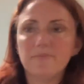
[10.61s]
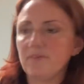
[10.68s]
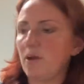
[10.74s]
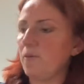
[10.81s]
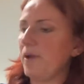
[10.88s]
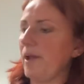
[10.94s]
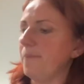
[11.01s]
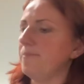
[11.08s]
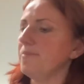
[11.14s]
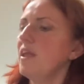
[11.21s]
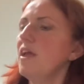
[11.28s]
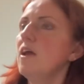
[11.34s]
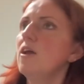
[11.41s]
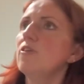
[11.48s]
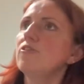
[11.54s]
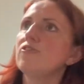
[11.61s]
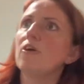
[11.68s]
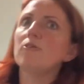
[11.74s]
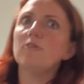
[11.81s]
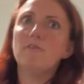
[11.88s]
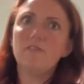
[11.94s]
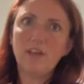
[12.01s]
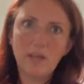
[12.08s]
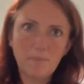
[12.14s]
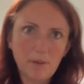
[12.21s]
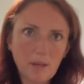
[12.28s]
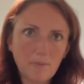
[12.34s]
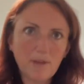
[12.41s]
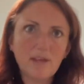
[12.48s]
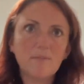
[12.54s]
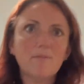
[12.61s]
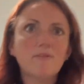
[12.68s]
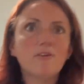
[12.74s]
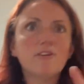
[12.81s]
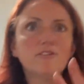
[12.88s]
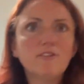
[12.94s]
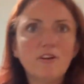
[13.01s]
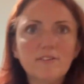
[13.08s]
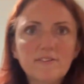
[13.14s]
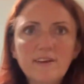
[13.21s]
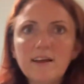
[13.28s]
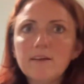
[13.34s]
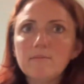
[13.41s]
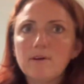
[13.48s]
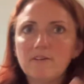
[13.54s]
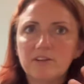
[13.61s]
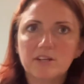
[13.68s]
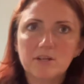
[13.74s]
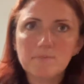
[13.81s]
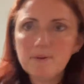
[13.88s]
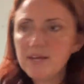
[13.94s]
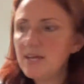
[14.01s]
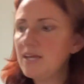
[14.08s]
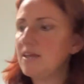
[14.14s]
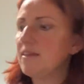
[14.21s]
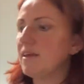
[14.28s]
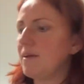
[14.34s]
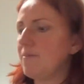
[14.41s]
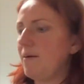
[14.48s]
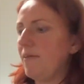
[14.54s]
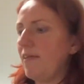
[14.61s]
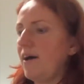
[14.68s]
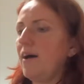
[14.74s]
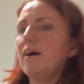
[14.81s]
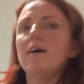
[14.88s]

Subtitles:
Okay, so don't forget your PPE before you start on site. Where are you going to be? Think about that.